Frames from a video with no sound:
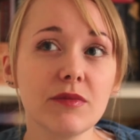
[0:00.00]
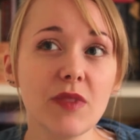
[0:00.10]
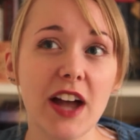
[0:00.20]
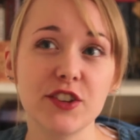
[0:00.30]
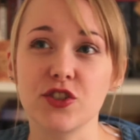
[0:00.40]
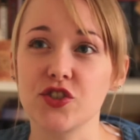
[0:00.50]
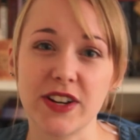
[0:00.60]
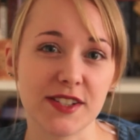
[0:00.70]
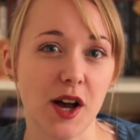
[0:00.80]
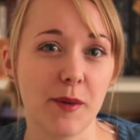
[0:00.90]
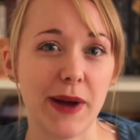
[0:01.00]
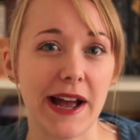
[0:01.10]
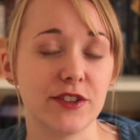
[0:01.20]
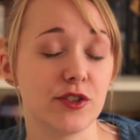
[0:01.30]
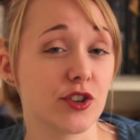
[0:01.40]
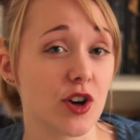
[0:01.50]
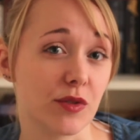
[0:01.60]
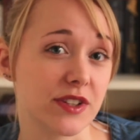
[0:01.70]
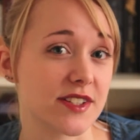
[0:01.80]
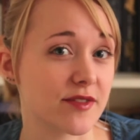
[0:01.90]
and you can dress up and you can go
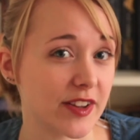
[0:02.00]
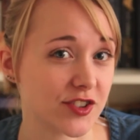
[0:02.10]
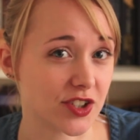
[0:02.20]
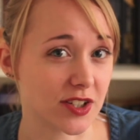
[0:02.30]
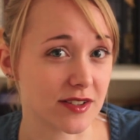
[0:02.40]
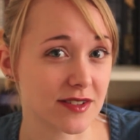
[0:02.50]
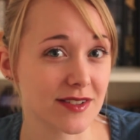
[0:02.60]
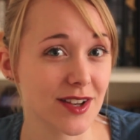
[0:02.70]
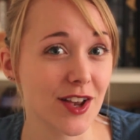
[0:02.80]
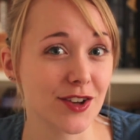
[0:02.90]
on these adventures.